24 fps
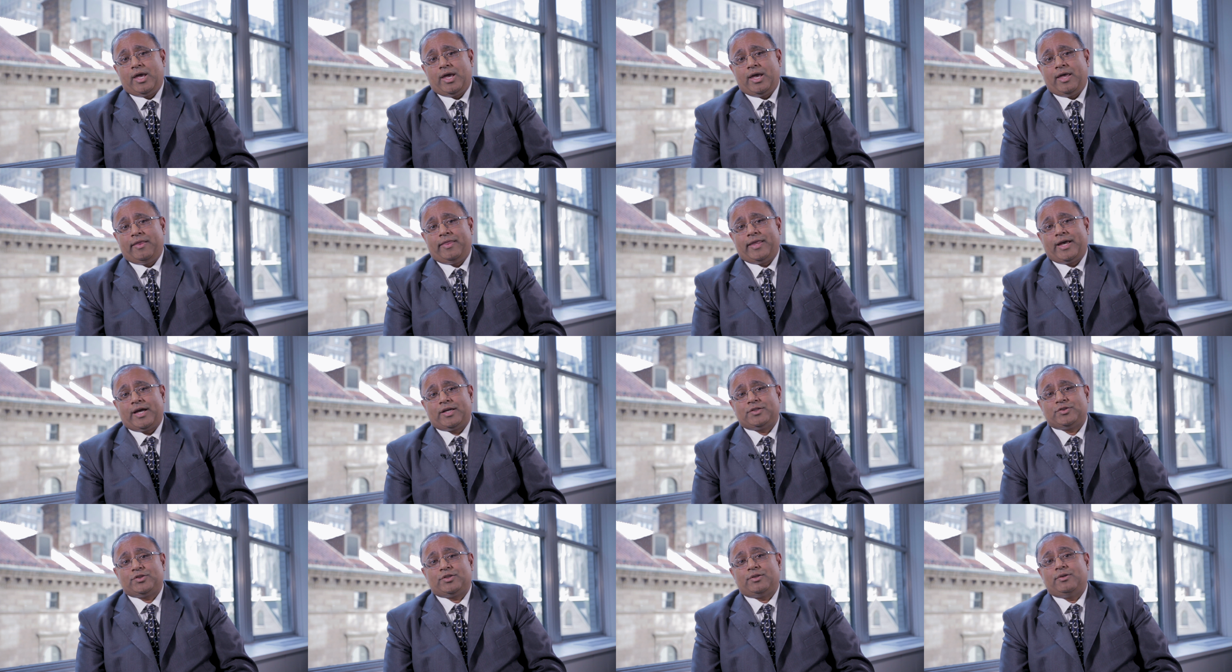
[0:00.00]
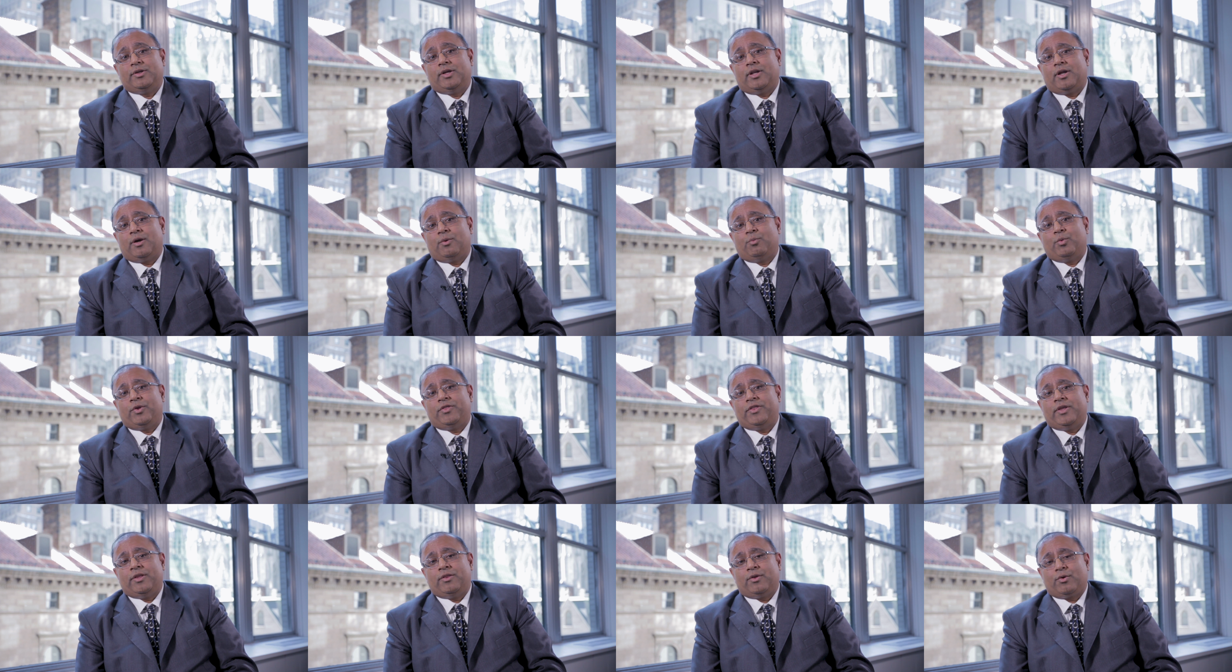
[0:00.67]
And that's
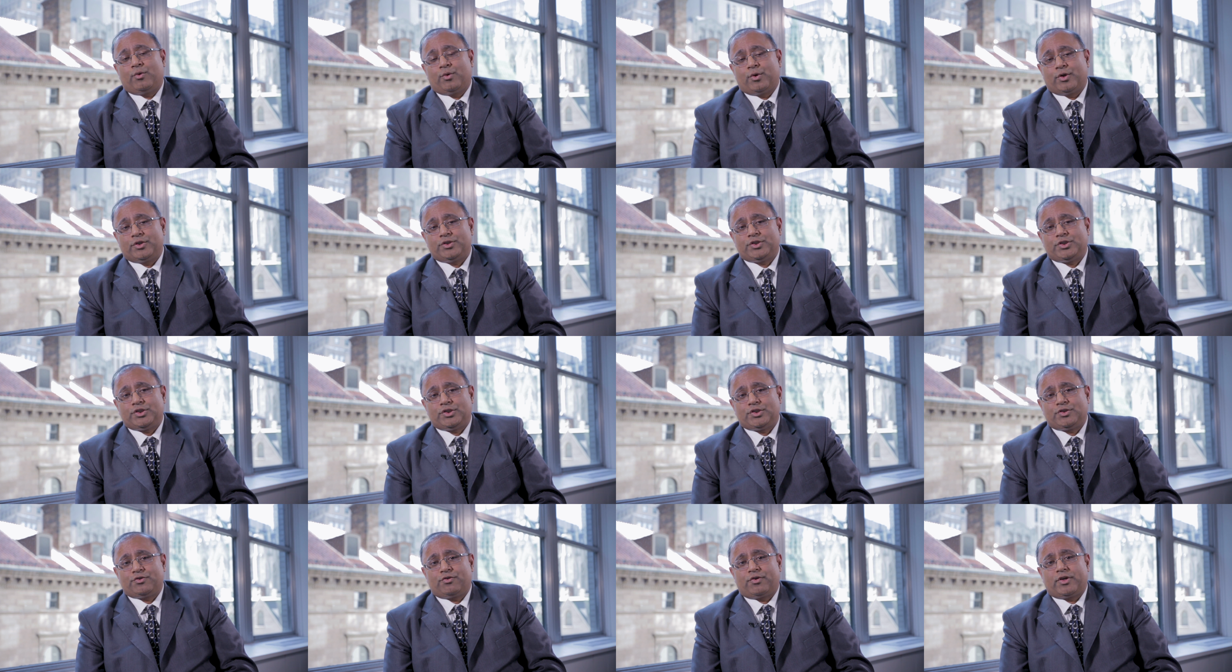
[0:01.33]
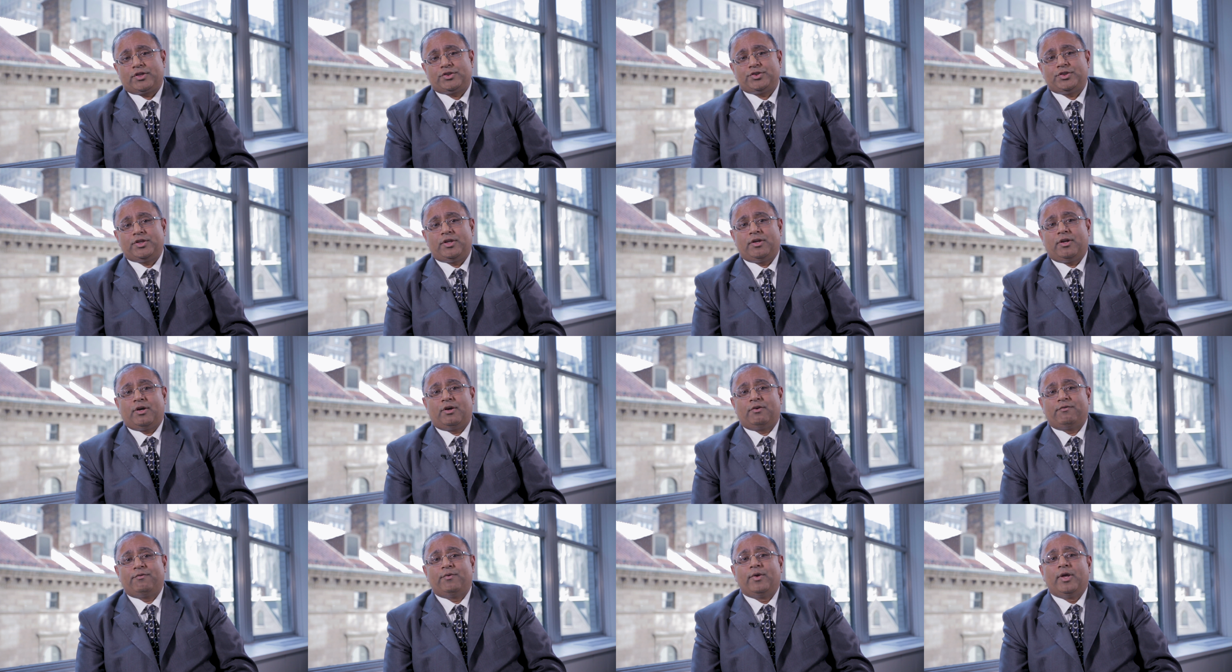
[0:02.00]
within the court's
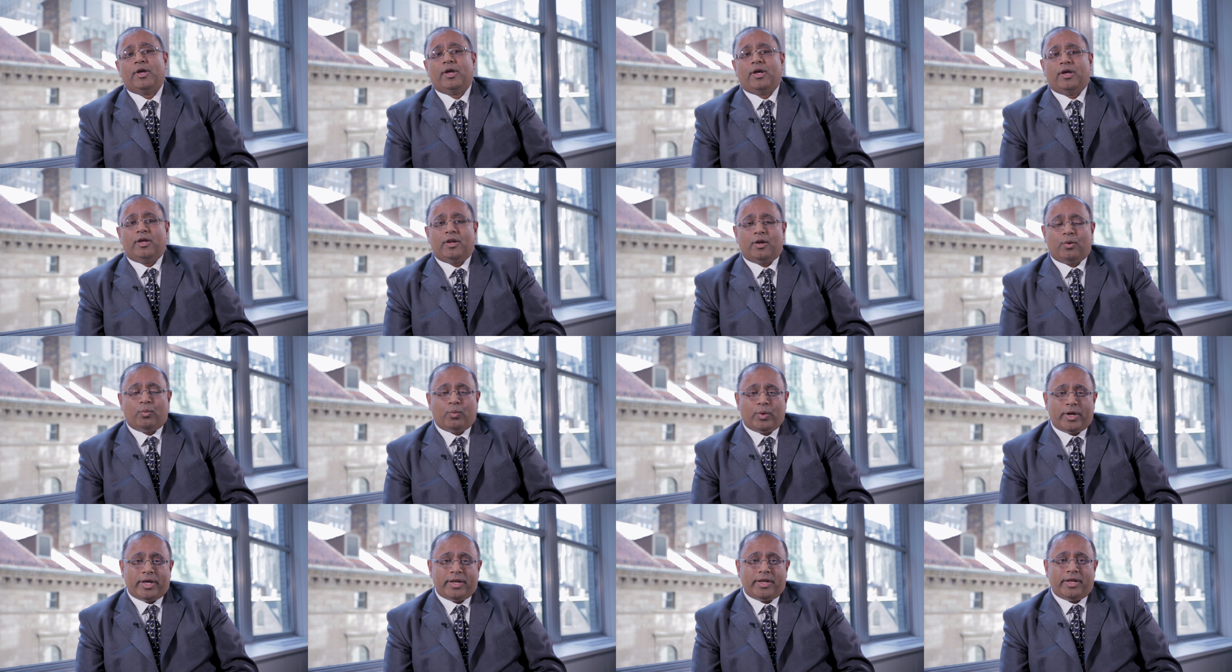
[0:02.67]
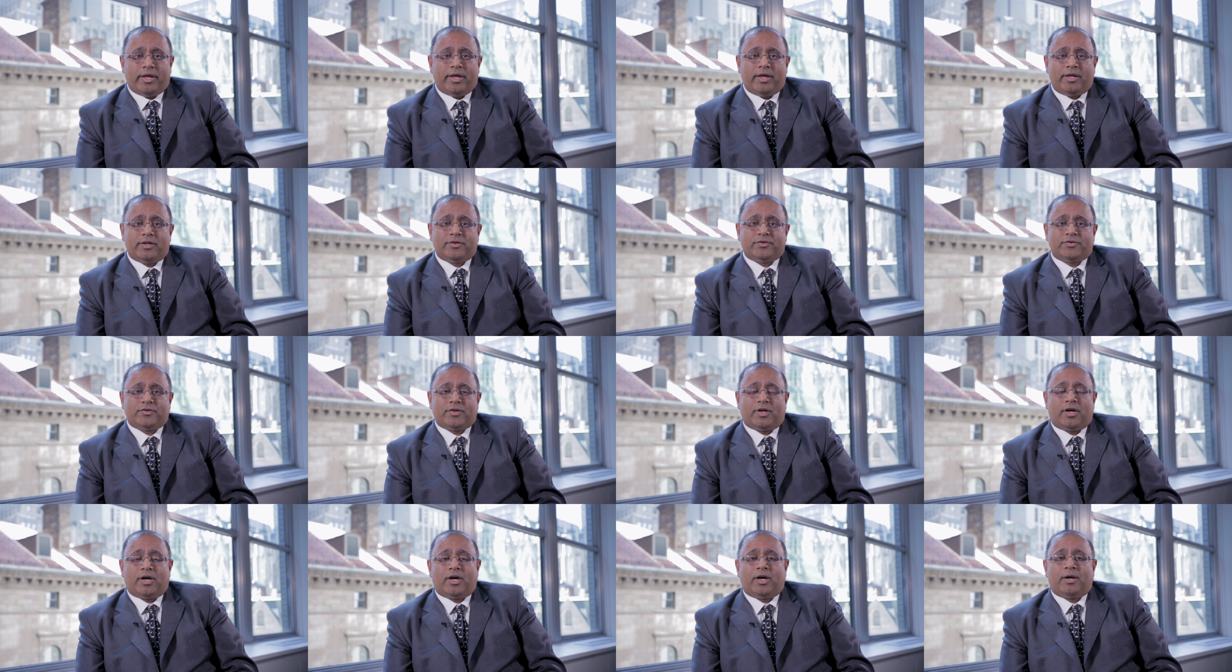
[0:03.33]
discretion of when
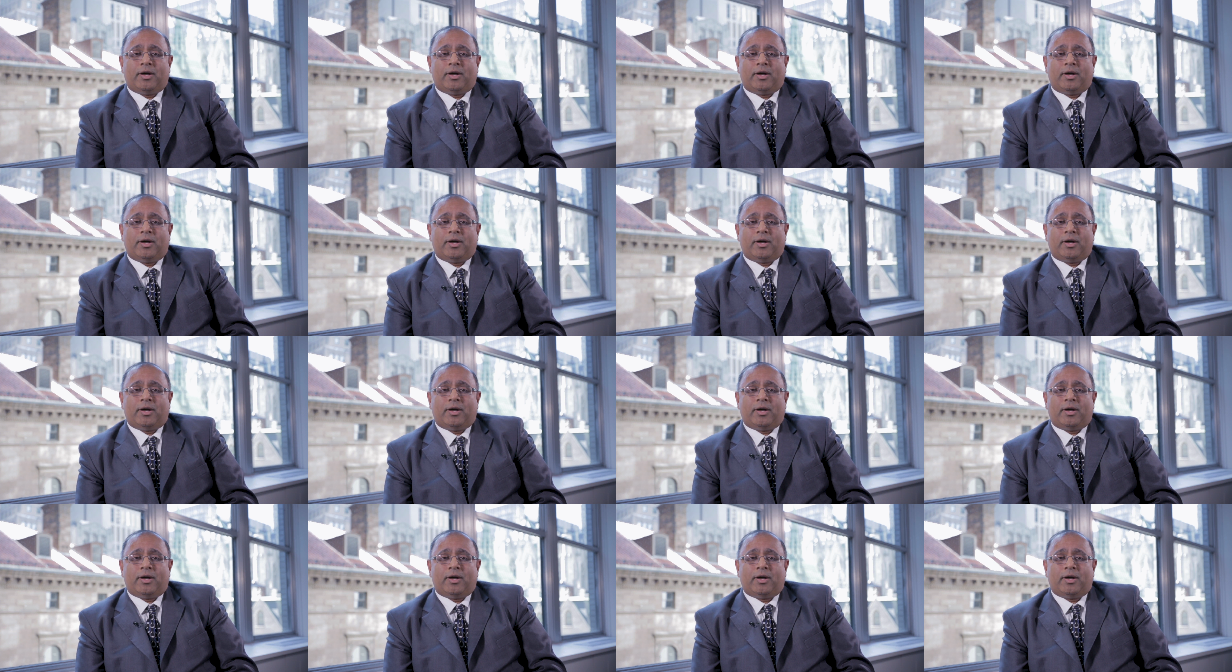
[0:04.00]
is